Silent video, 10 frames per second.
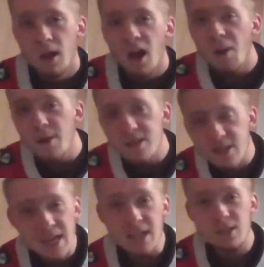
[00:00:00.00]
I've been
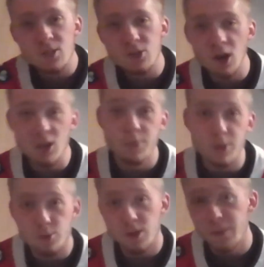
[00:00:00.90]
saying the Stars have been
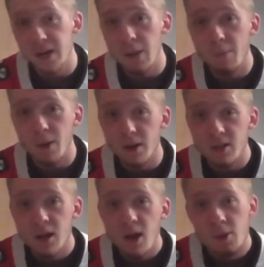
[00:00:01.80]
creeping up on us,
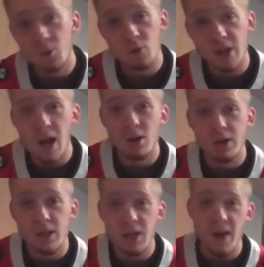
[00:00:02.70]
when in
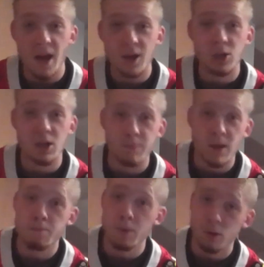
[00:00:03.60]
reality, they've actually
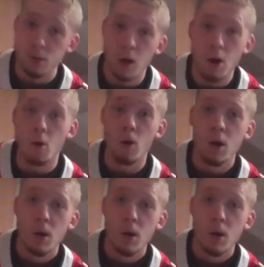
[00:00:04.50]
been below